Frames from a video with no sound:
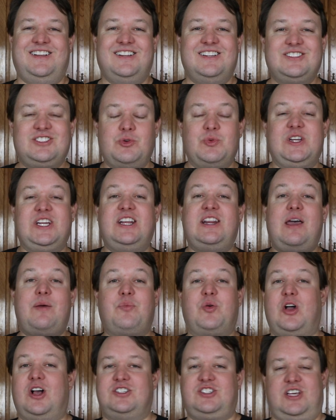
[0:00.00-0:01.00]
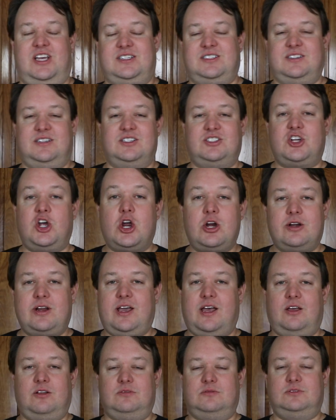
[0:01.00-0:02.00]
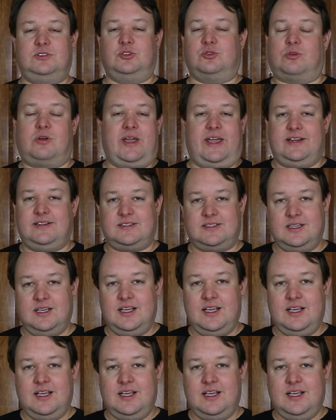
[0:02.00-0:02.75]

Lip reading: So we did that project and it turned out great.